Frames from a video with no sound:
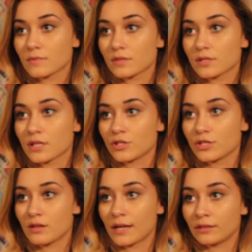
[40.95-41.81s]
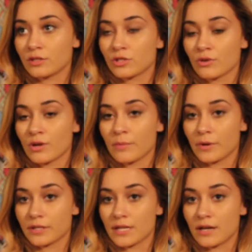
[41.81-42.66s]
such as at the store I
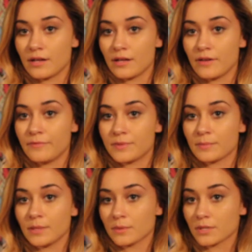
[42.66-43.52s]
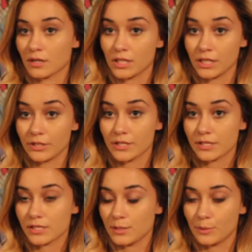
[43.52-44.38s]
worked at, if something was on
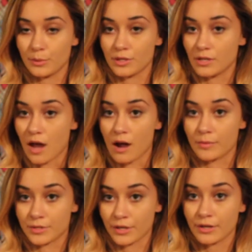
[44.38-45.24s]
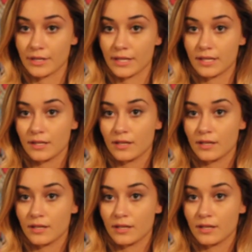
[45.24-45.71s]
clearance, you could not return it.